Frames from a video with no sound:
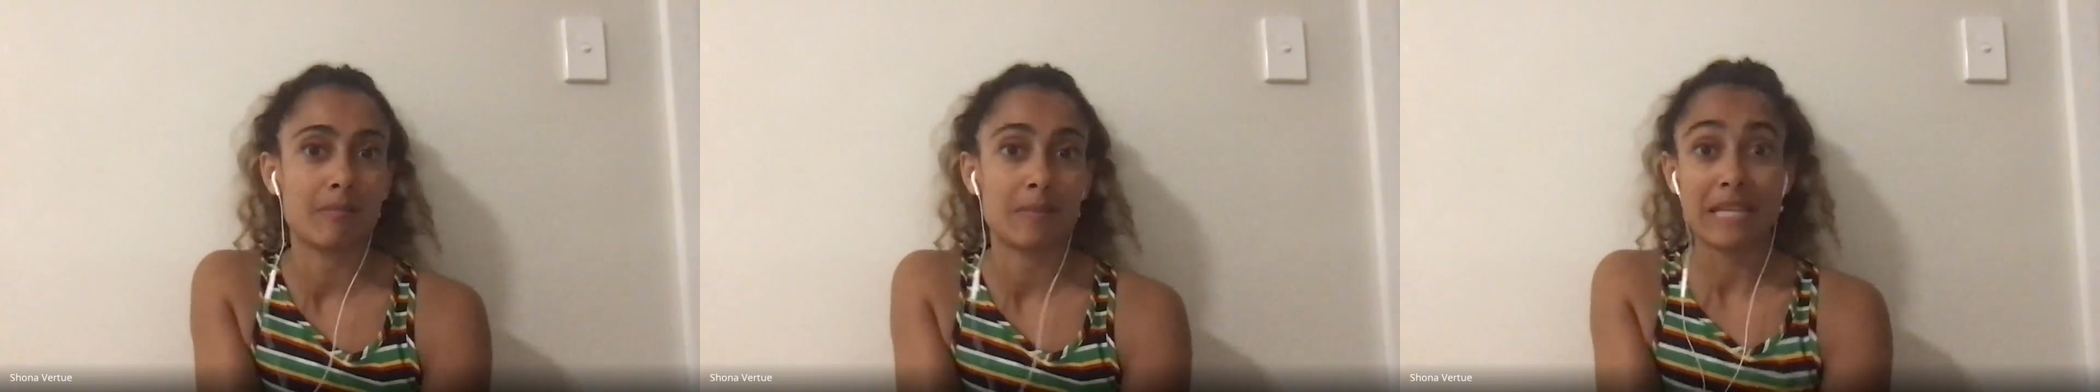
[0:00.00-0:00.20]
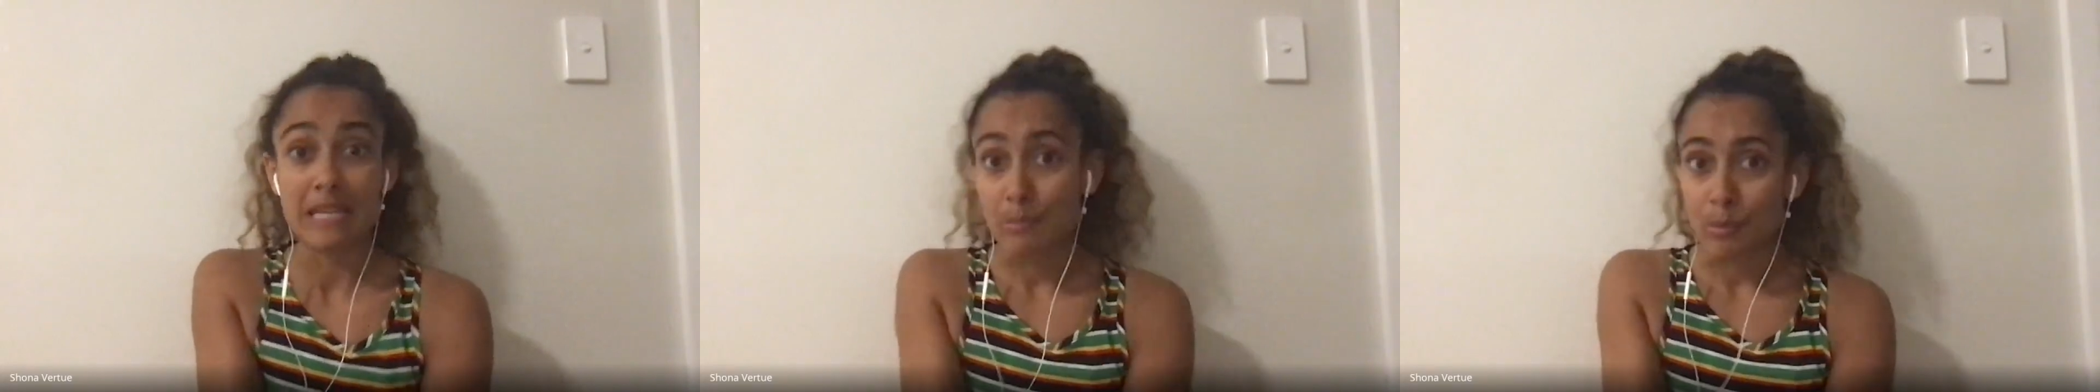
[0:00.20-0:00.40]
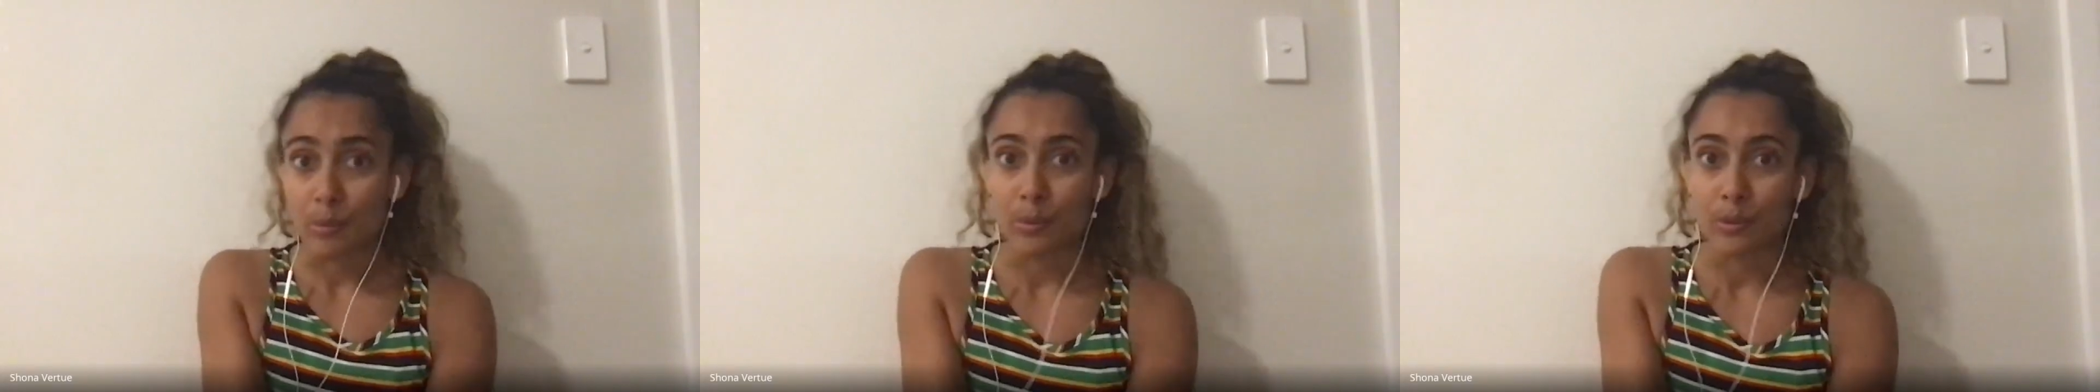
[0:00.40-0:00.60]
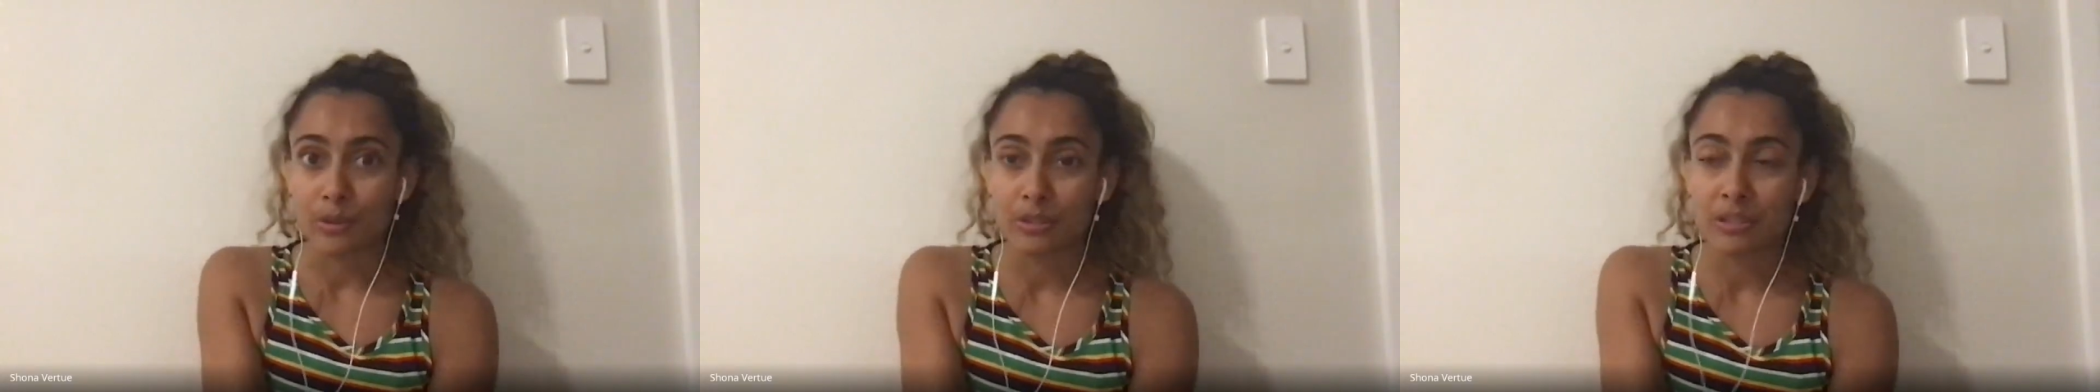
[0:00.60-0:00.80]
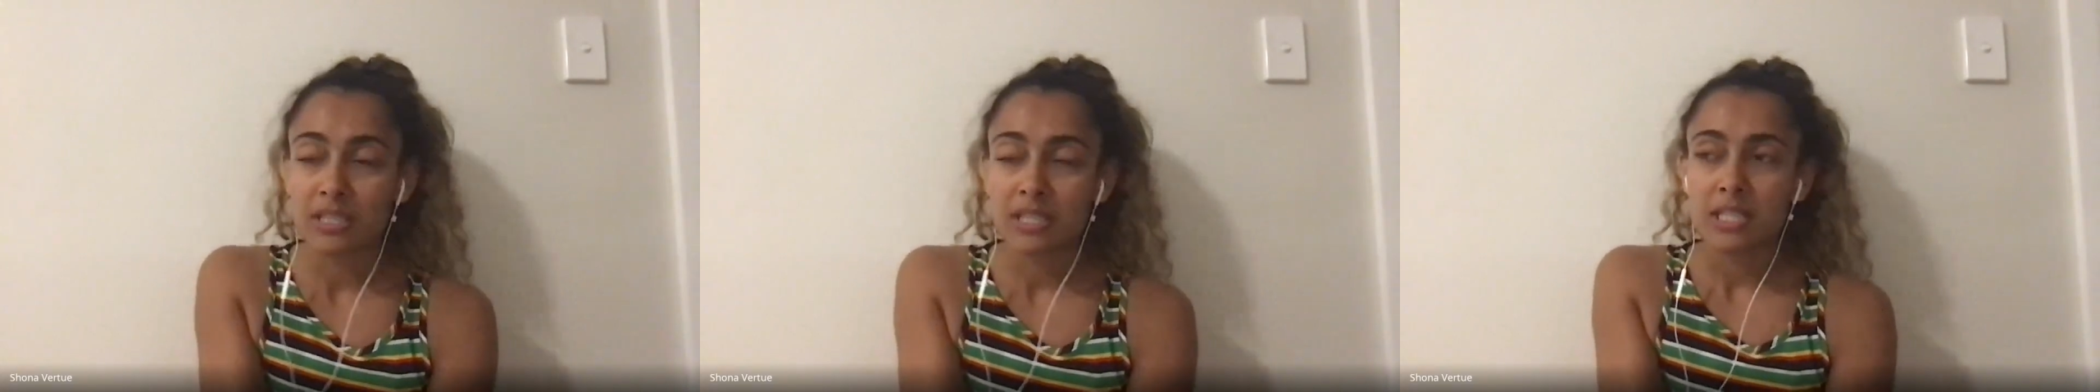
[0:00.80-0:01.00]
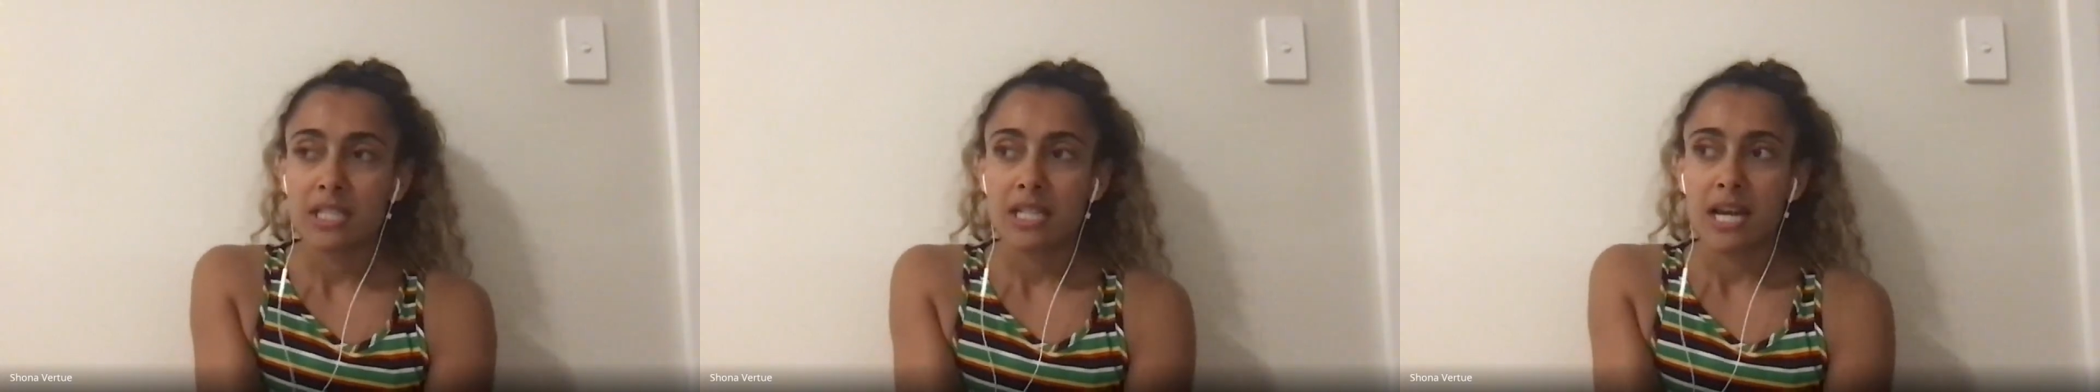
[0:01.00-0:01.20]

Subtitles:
people,